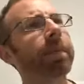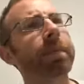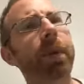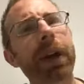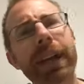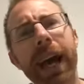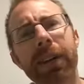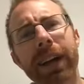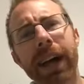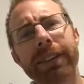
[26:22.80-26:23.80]
putting
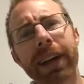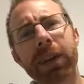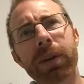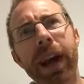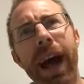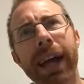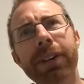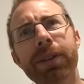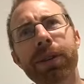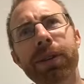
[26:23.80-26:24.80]
out content on
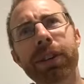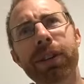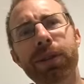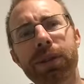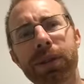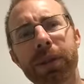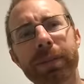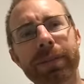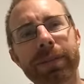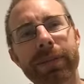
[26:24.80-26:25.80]
iTunes and YouTube.
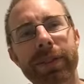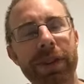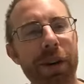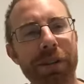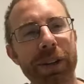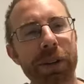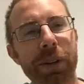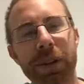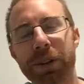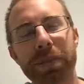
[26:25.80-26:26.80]
So if you're
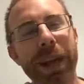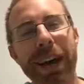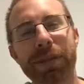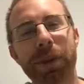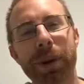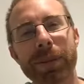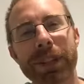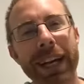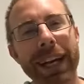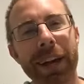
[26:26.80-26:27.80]
on those platforms,
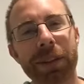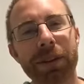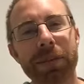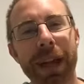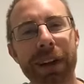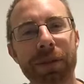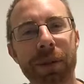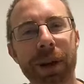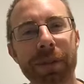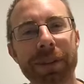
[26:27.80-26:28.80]
check out those
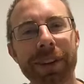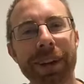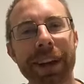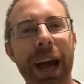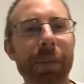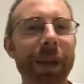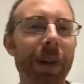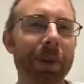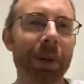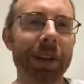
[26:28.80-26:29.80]
platforms. I'll be
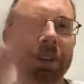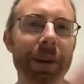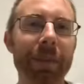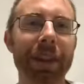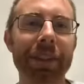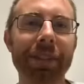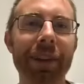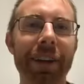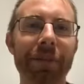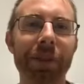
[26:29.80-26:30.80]
uploading some of this
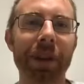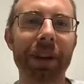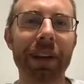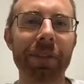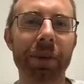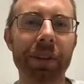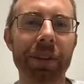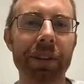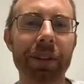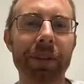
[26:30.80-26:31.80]
stuff on the
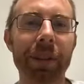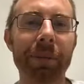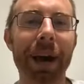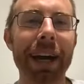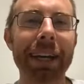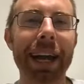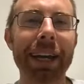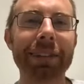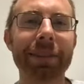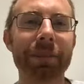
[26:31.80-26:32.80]

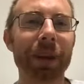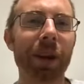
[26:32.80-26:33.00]
podcast, but